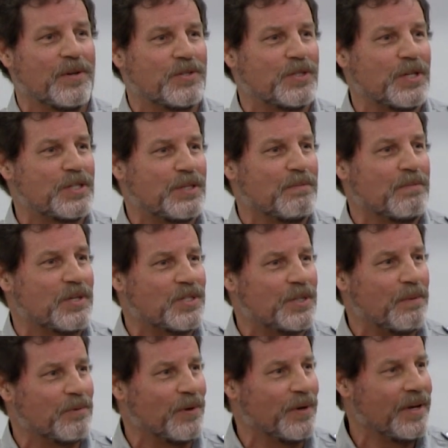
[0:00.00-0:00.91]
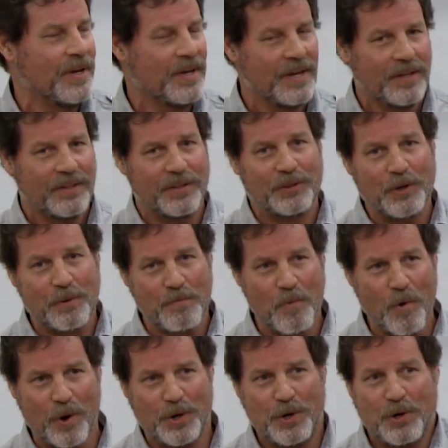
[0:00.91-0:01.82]
system to some degree. They're
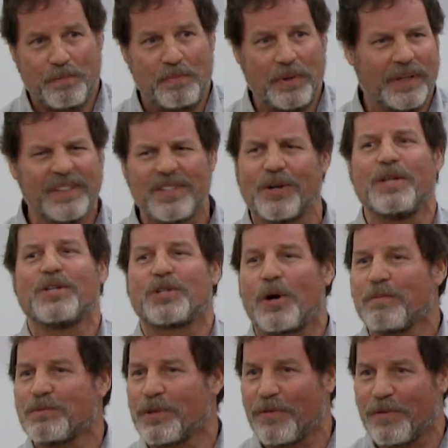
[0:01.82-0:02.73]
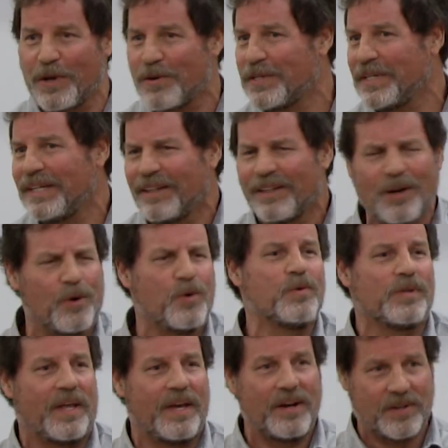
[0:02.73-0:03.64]
more European in terms of their,
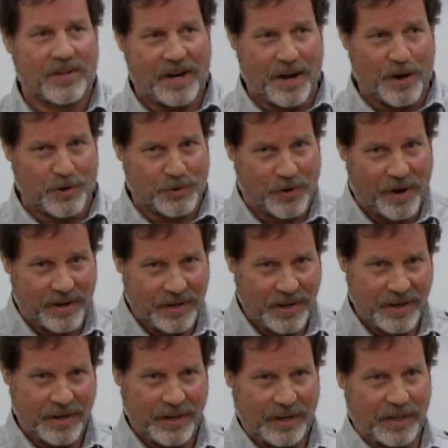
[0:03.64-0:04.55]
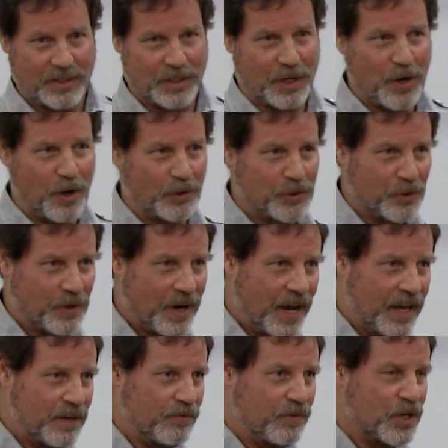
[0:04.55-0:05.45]
who the hell cares, right? It's a cultural
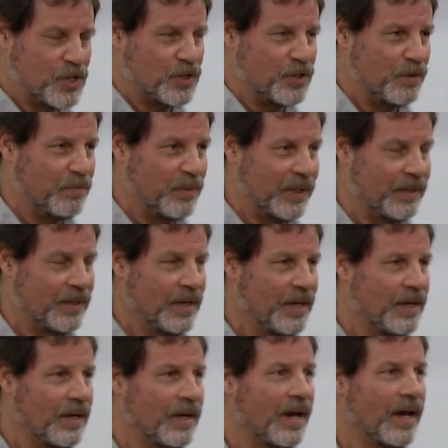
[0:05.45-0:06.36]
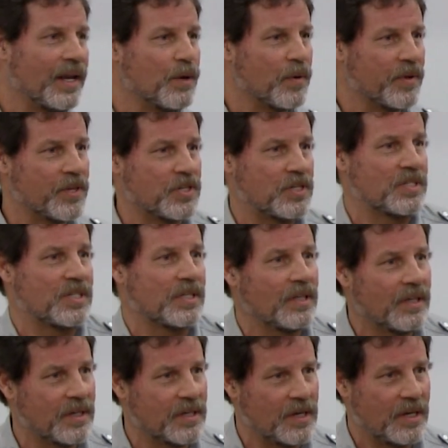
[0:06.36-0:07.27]
kind of issue. But anyway, this is
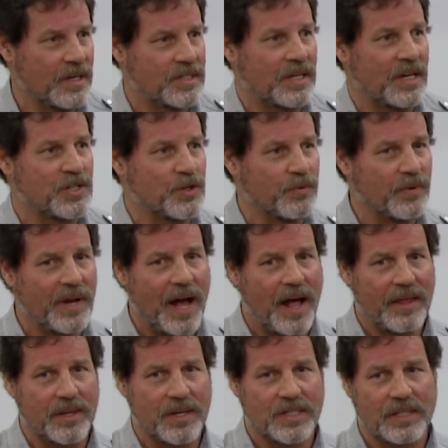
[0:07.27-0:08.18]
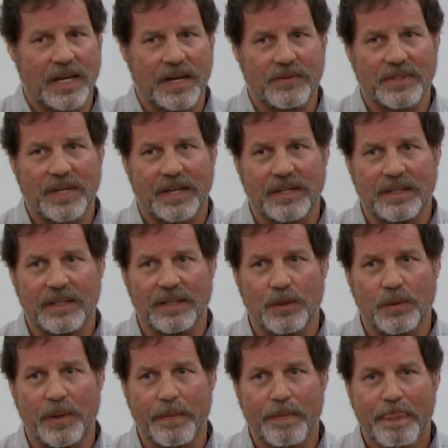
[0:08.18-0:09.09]
the essential reality that slaves had to
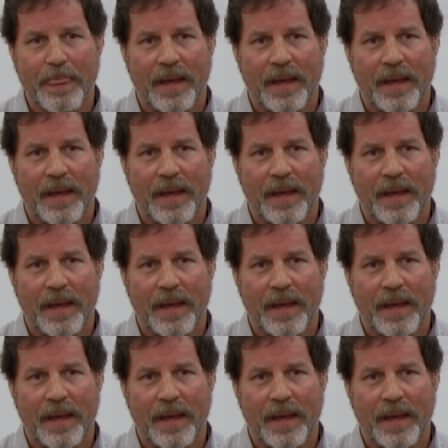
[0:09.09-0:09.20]
deal with.